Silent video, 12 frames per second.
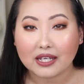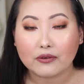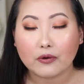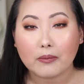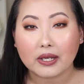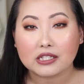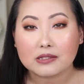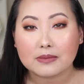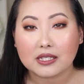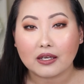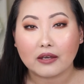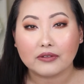It reminds
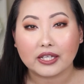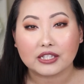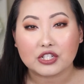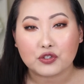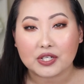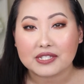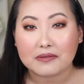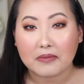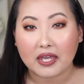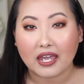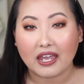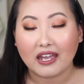me of like the
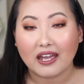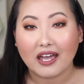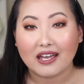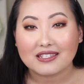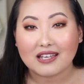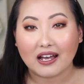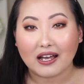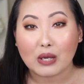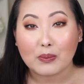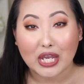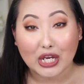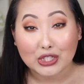Tresemme
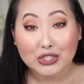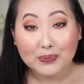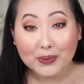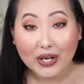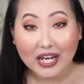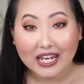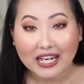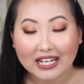hairspray.